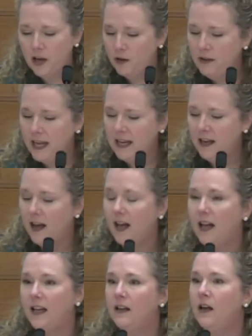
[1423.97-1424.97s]
okay,
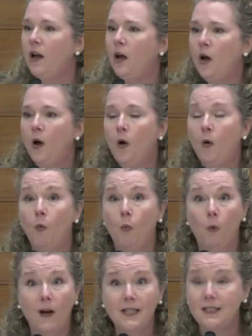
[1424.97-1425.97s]
God,
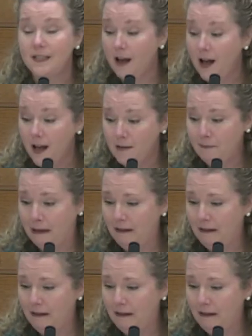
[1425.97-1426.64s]
what's up?